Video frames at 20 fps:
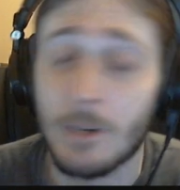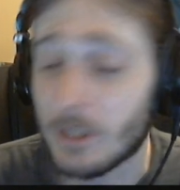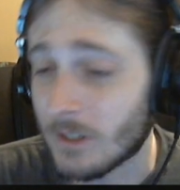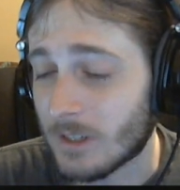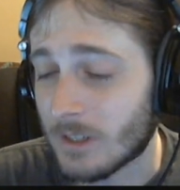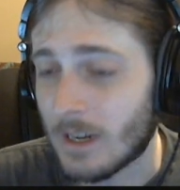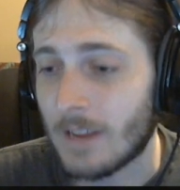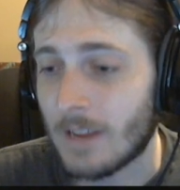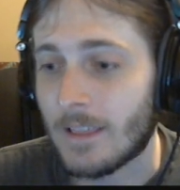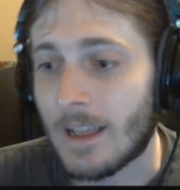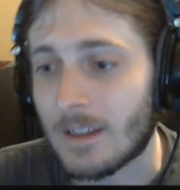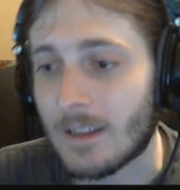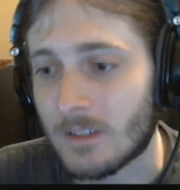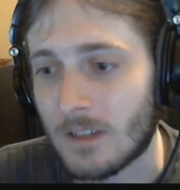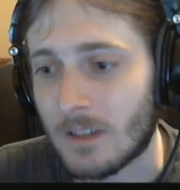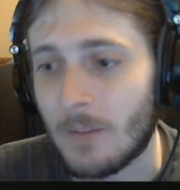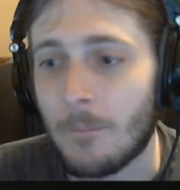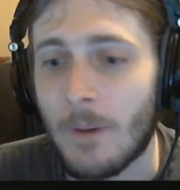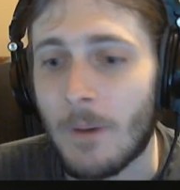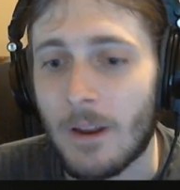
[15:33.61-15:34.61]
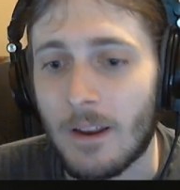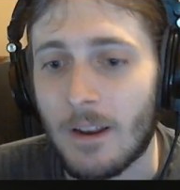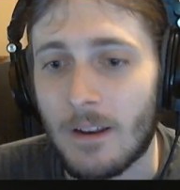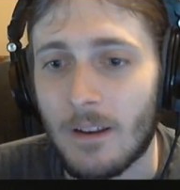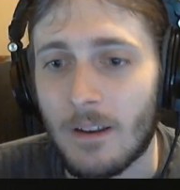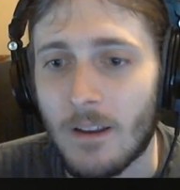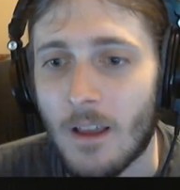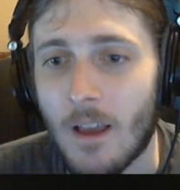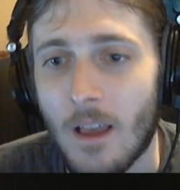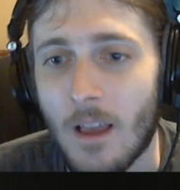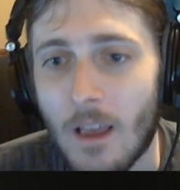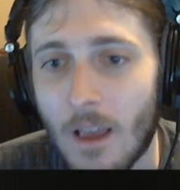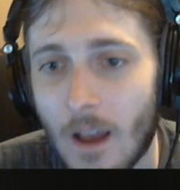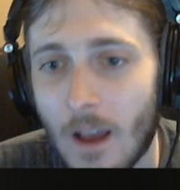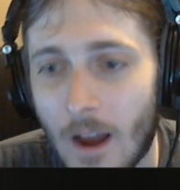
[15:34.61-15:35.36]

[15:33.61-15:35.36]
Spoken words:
we just got that sub button.